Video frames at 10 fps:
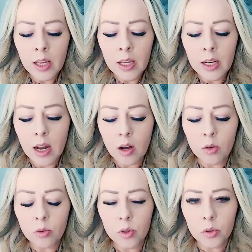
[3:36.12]

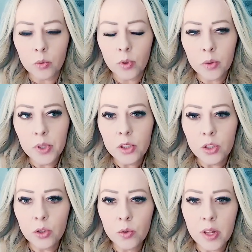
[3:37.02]
Now, what do we
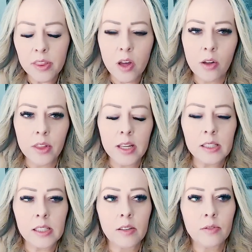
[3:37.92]
do with all
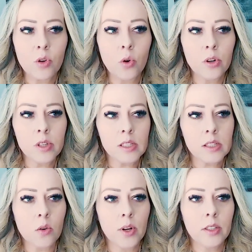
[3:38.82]
this? And of course,
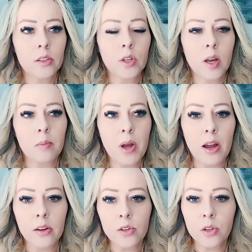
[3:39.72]
it's going to come
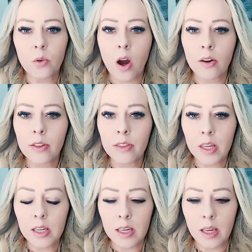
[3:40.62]
back to our
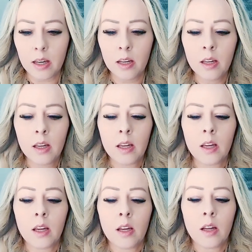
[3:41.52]
thinking.
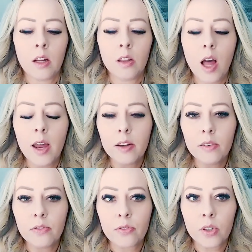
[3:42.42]
A lot
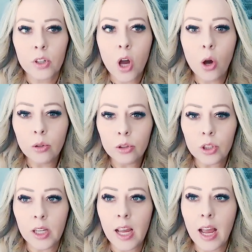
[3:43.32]
of
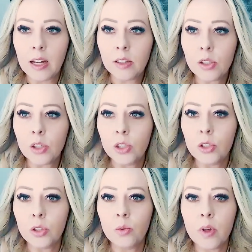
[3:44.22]
coaching has to
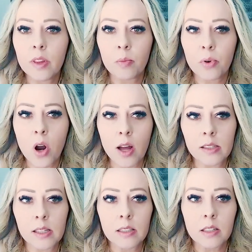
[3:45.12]
do with the
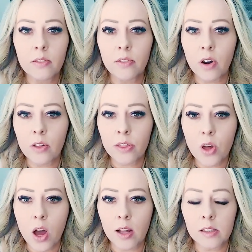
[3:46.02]
process of our
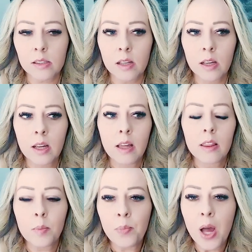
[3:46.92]
thoughts,
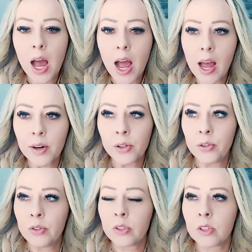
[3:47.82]
the
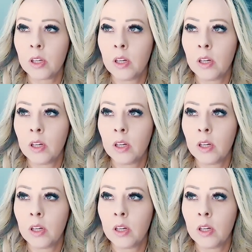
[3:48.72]
patterns,